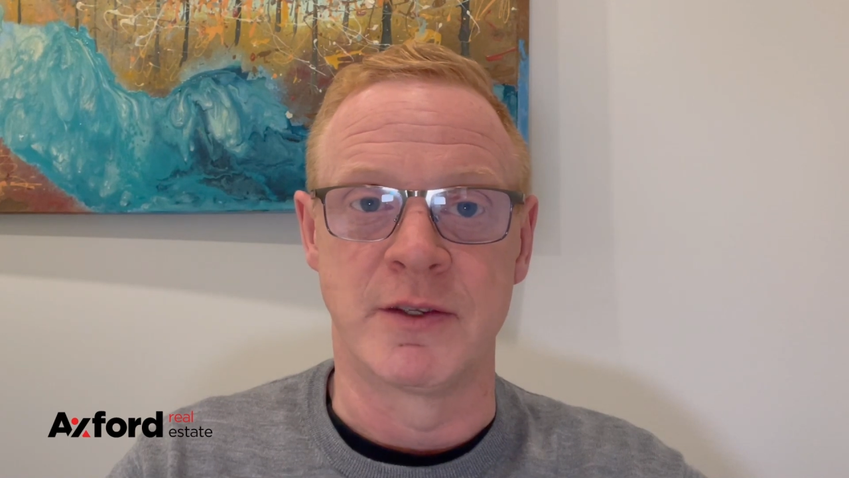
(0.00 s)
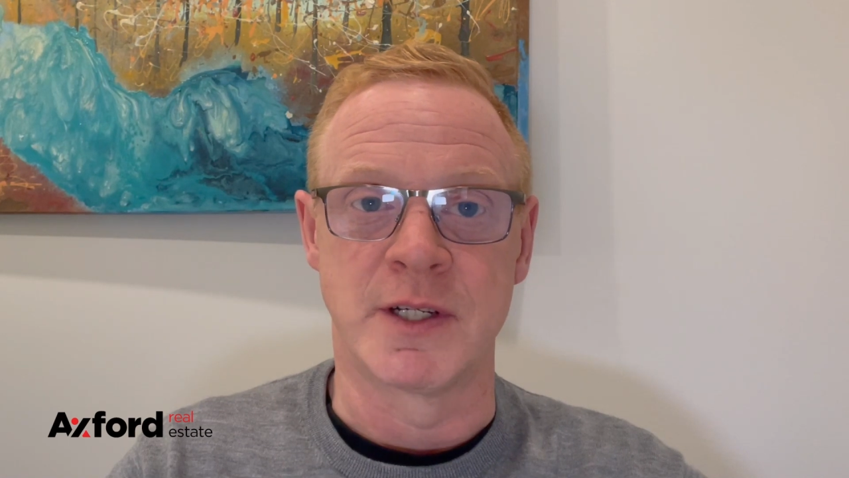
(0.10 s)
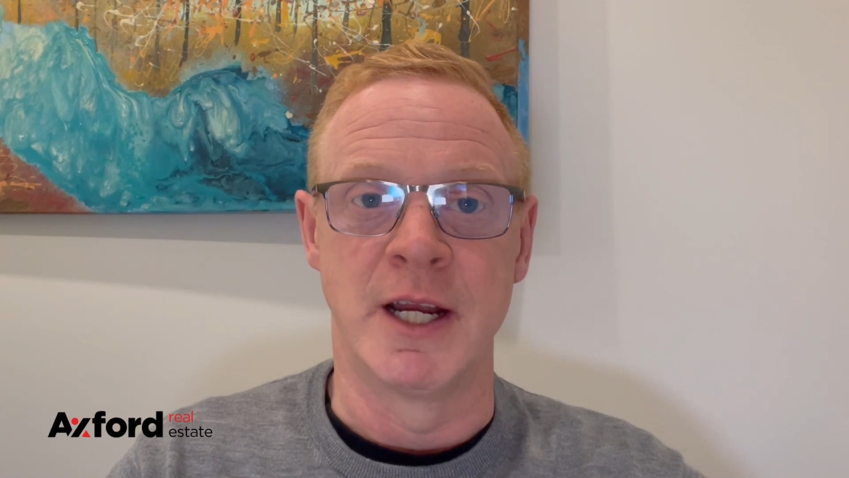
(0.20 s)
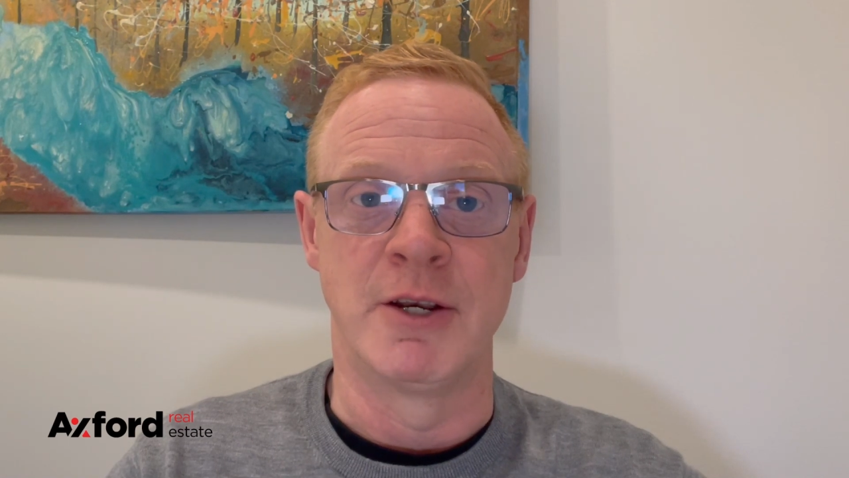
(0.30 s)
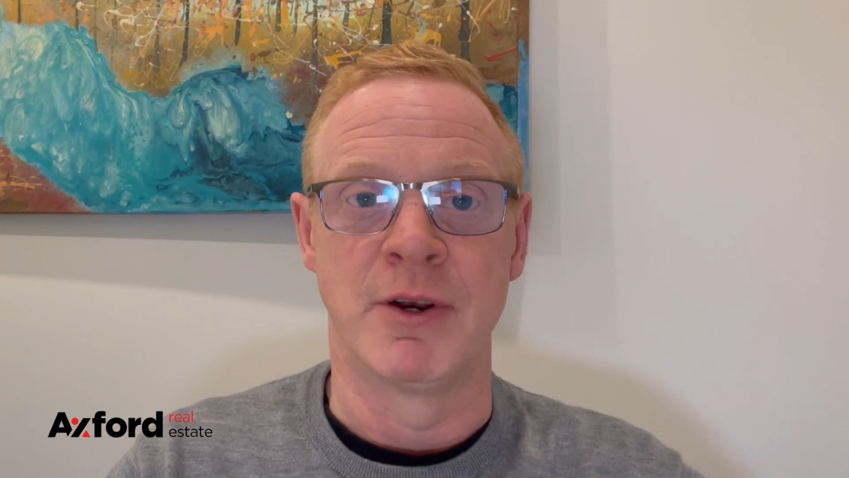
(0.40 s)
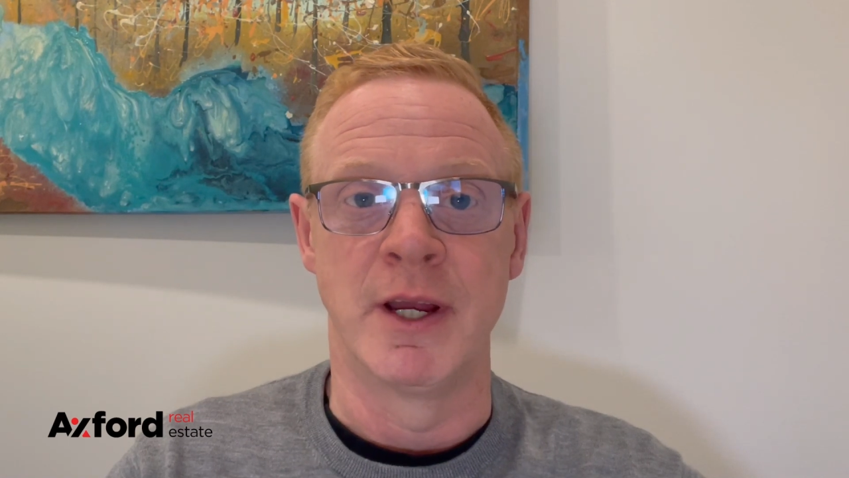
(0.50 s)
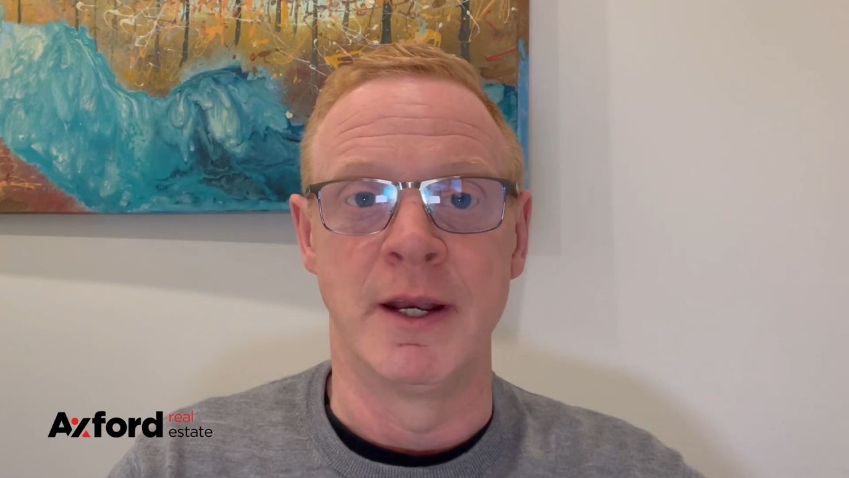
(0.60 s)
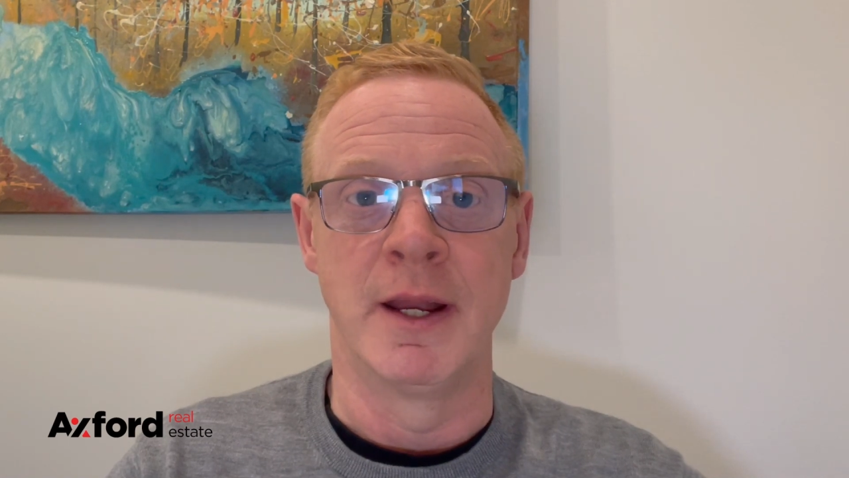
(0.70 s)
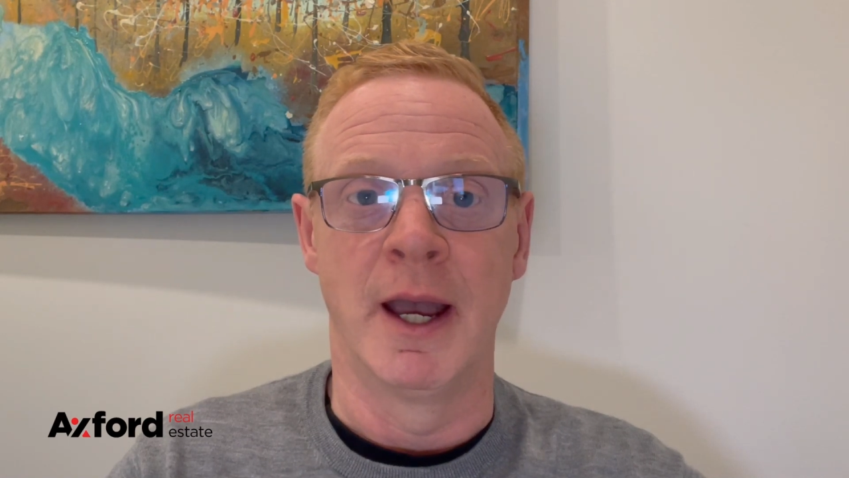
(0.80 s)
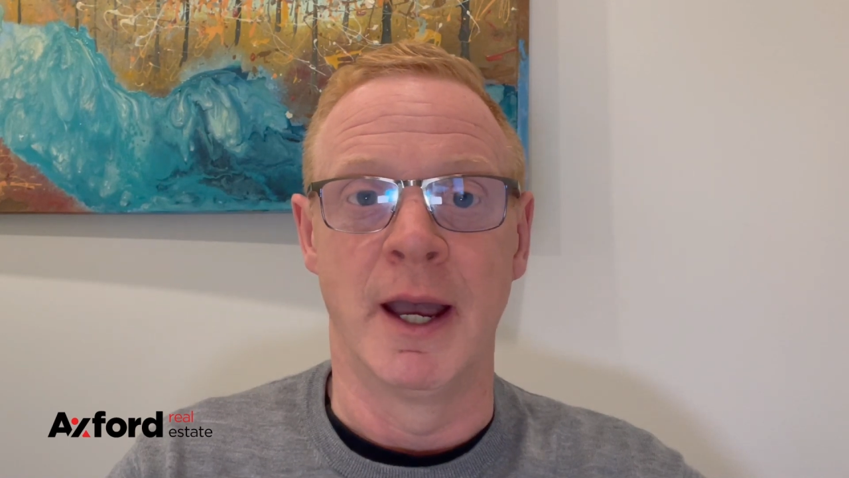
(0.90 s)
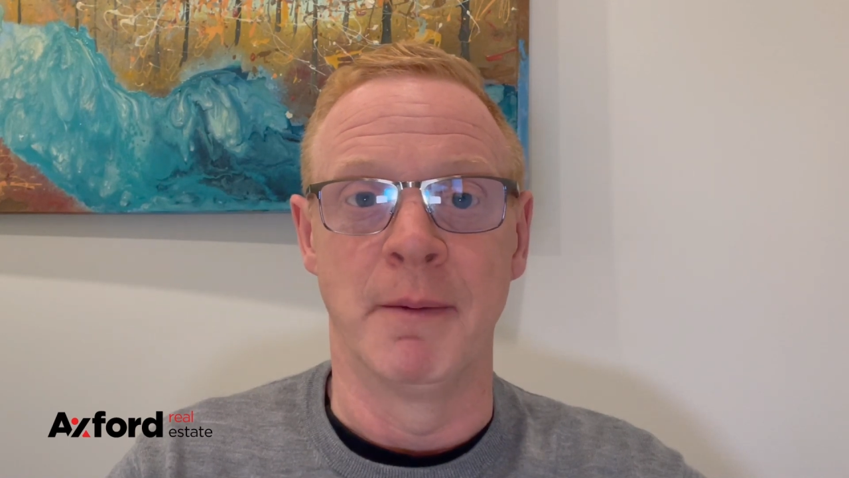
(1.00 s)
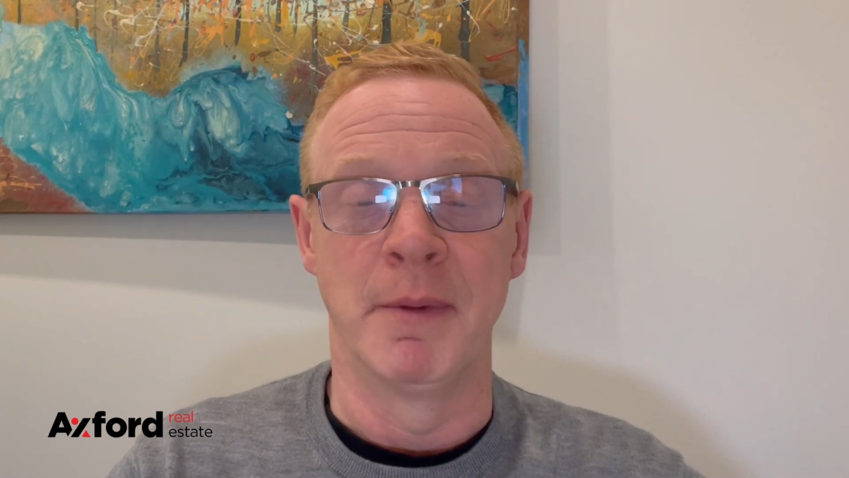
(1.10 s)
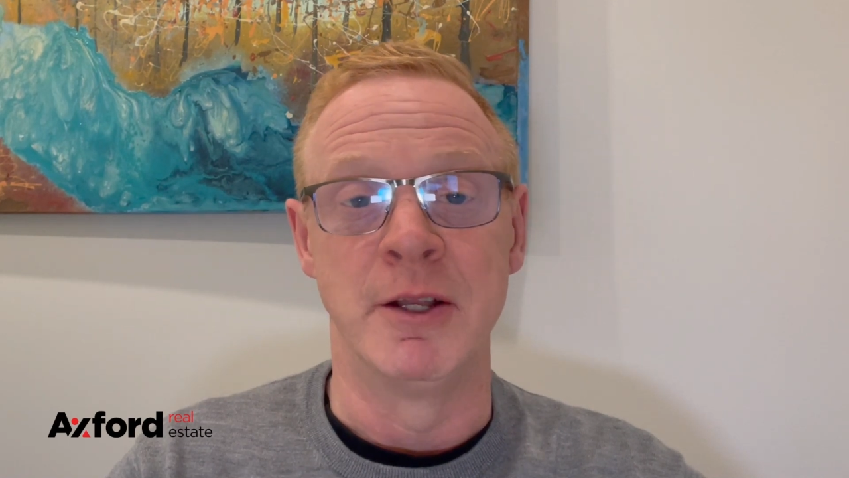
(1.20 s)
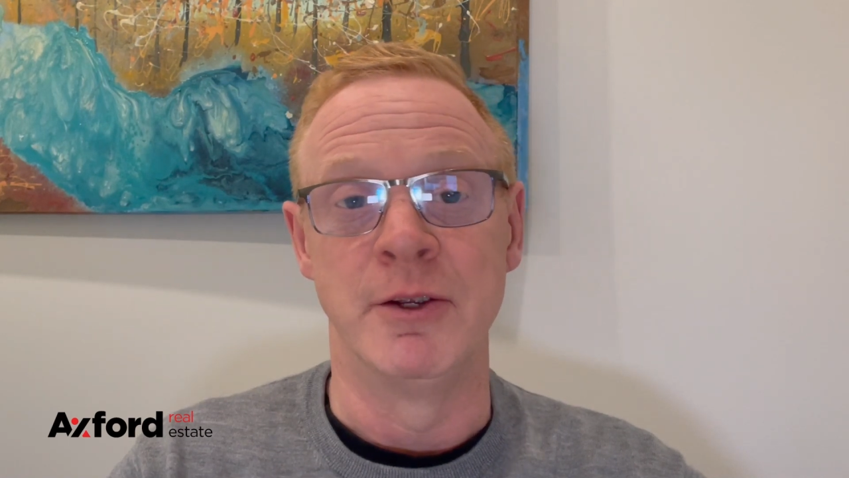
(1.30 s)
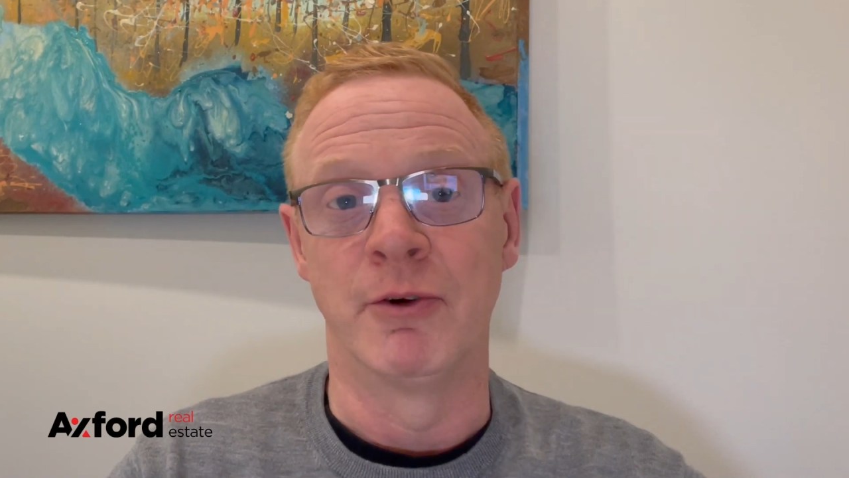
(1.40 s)
SkyTrain um,
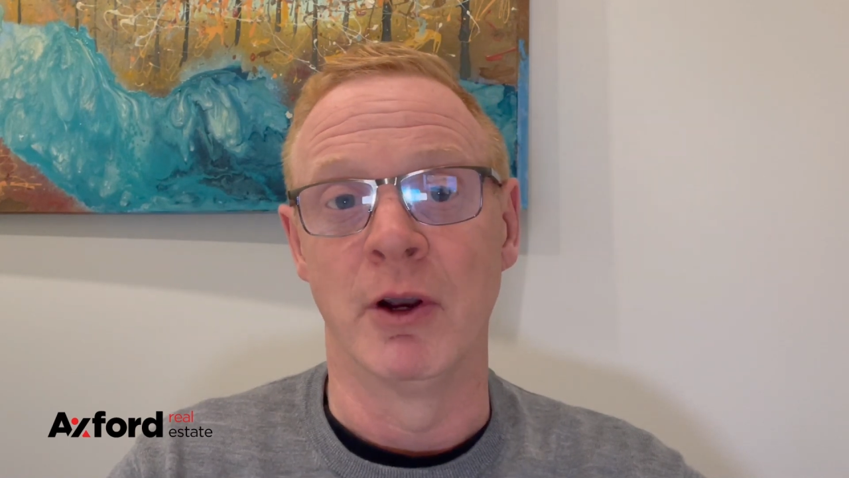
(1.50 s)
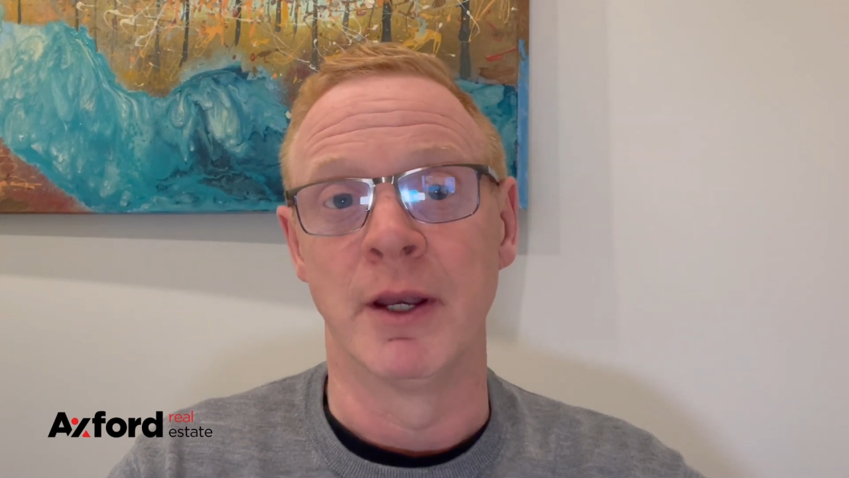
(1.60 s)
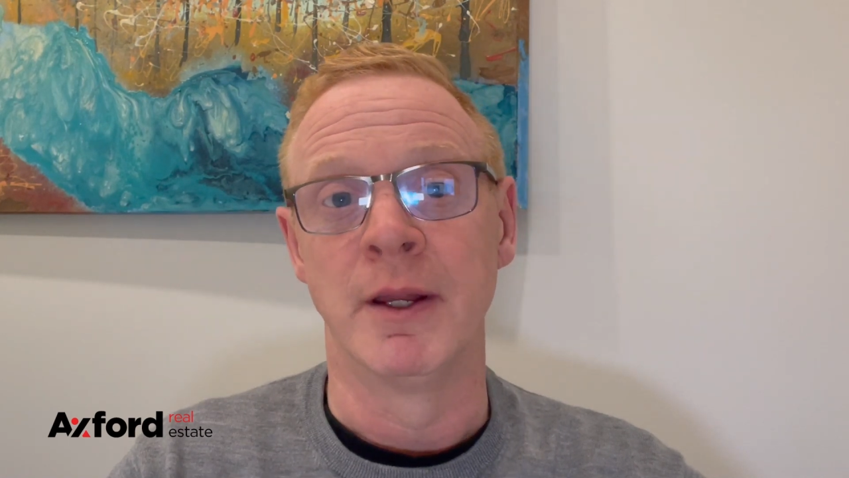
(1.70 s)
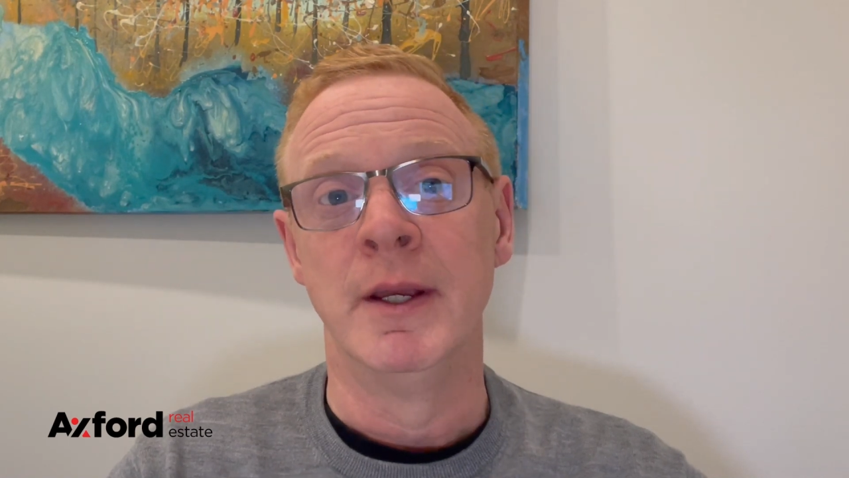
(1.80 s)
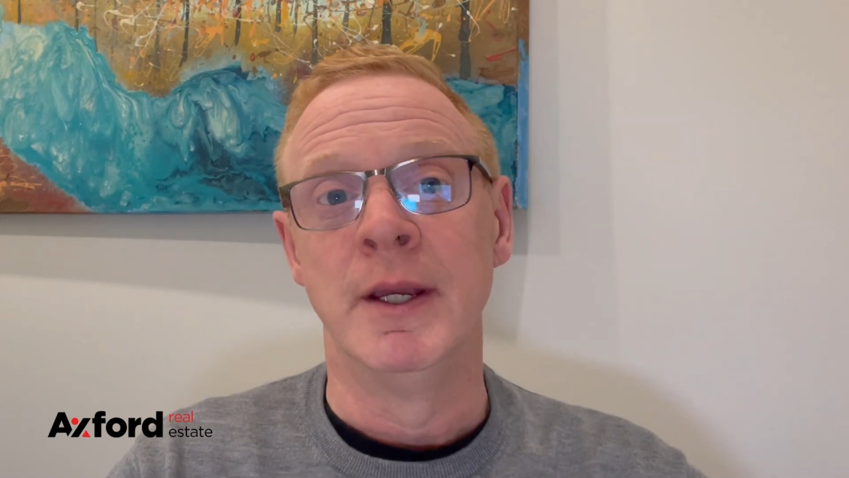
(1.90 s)
and you've got